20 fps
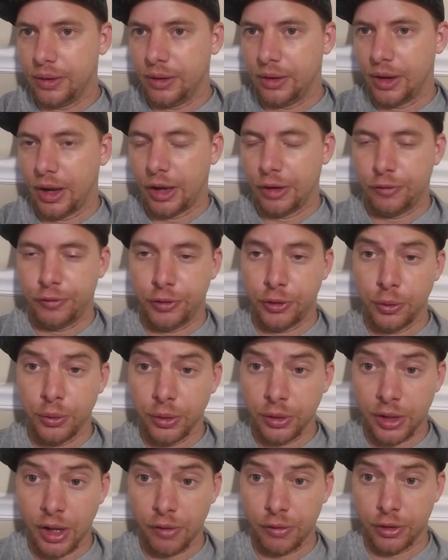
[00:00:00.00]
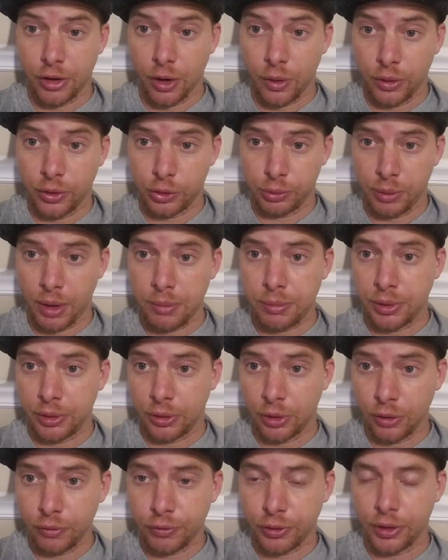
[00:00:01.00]
A feud with Kevin Owens might be
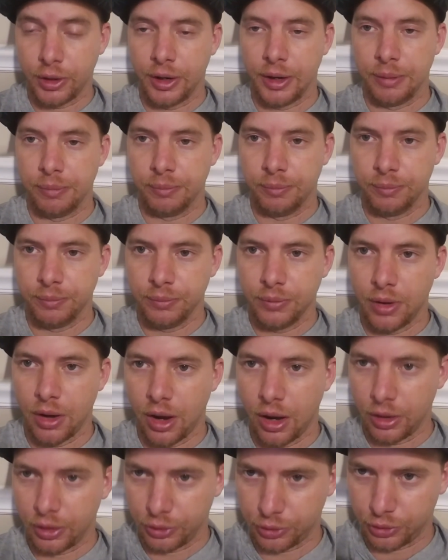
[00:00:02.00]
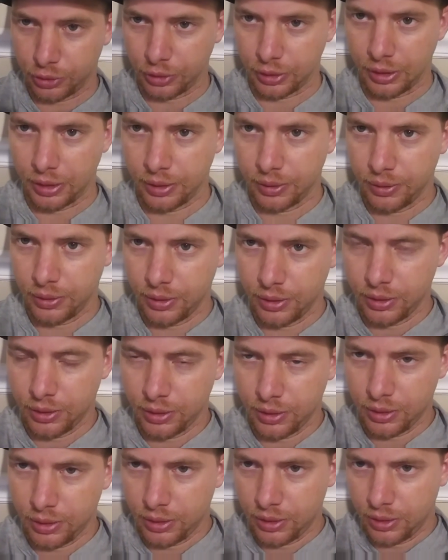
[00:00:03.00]
good for him, honestly.
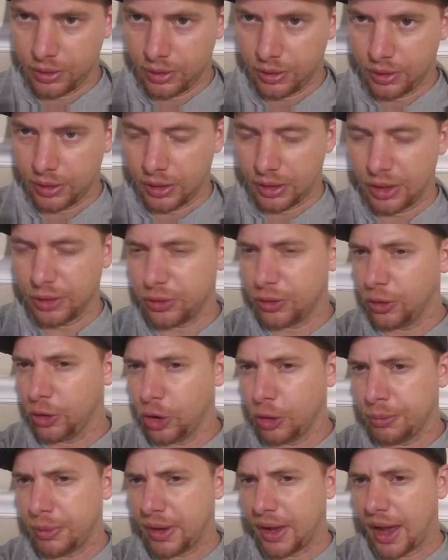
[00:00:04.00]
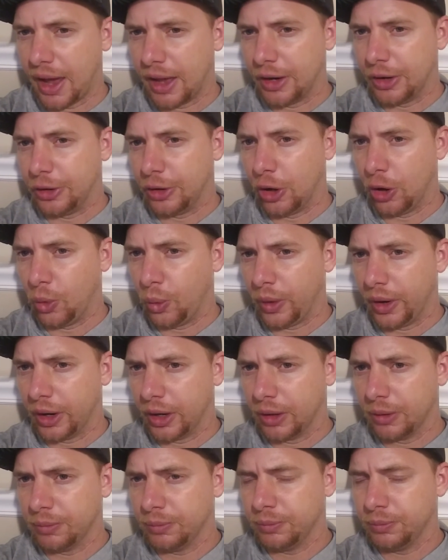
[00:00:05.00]
It is a little bit out of nowhere,
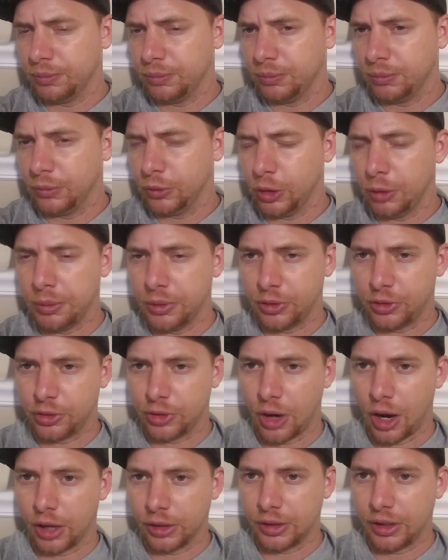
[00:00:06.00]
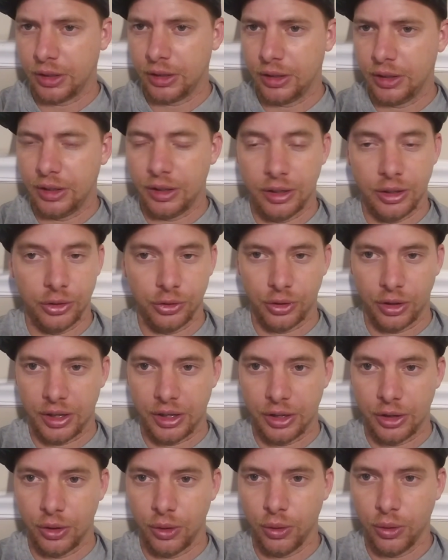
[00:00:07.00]
a little bit shocking. He is a
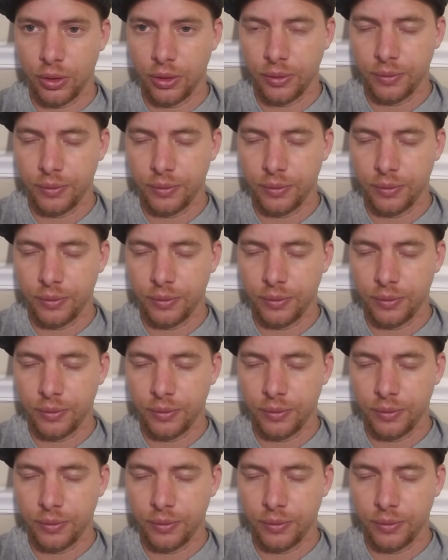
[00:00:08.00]
heel,